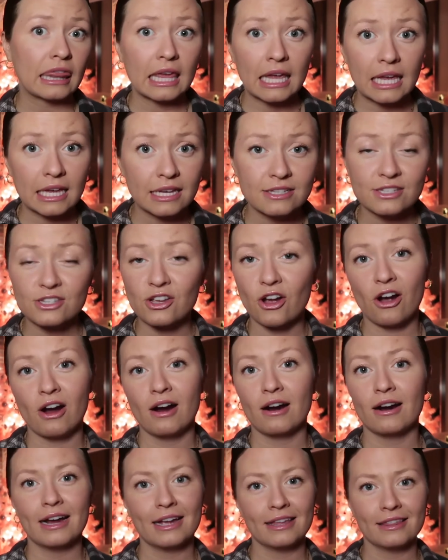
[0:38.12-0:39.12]
things
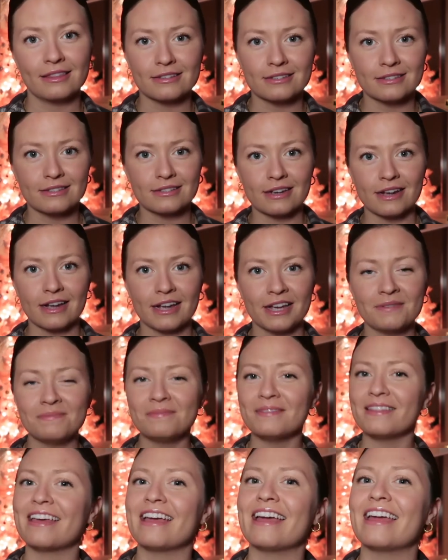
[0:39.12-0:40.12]
are at this
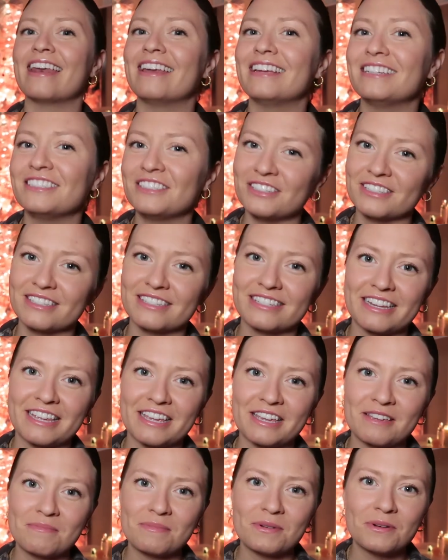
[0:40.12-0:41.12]
time, then just
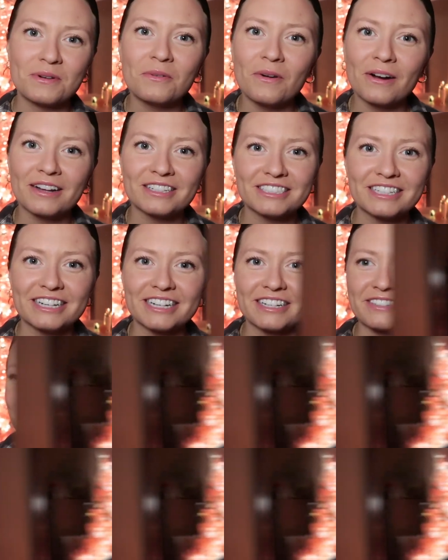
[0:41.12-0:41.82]
keep watching.